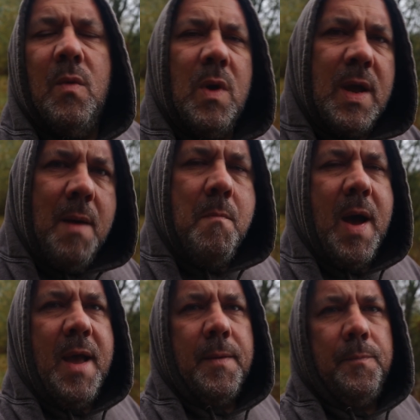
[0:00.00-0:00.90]
We'll come
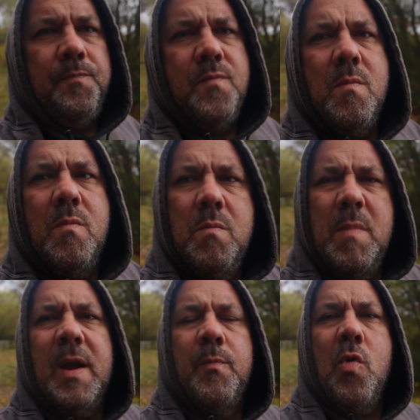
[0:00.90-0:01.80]
back,
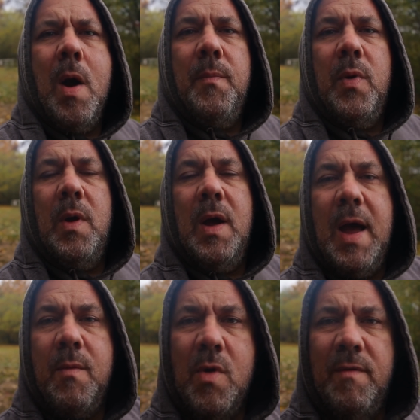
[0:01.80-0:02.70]
make a brew up,
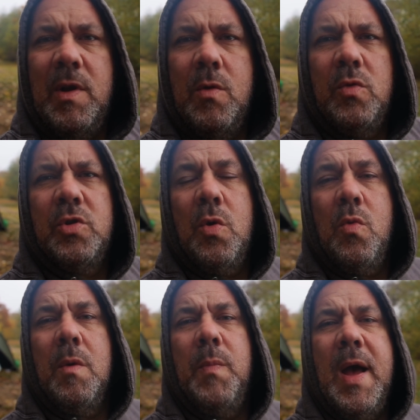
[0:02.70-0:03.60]
and we'll have a little
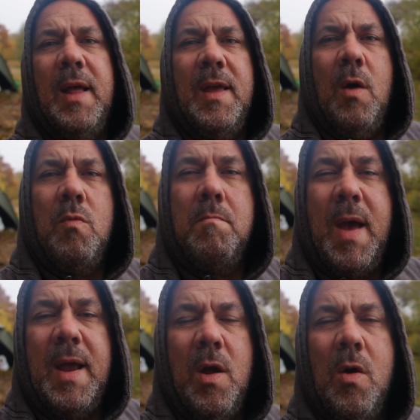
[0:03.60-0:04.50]
talk about the old
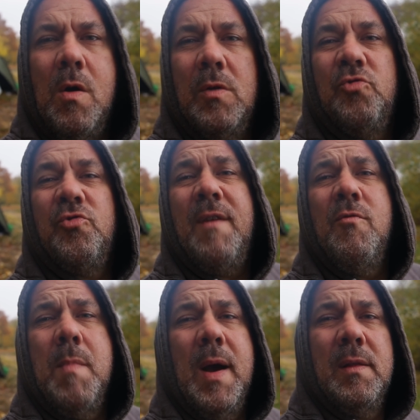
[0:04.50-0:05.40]
Mannhart
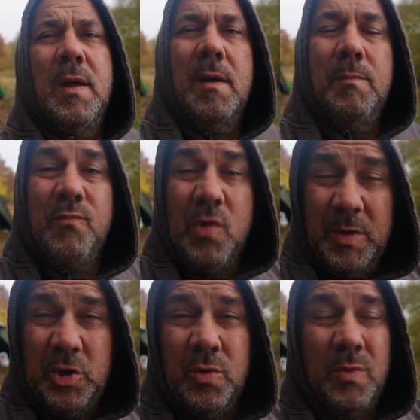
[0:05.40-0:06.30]
travel mug that I
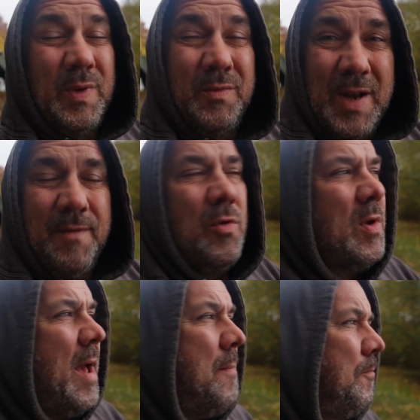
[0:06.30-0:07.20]
promised you we was going to have a
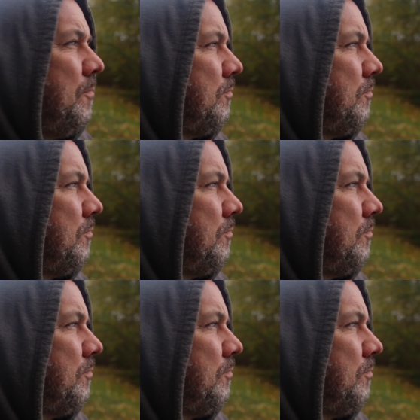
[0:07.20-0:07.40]
look at.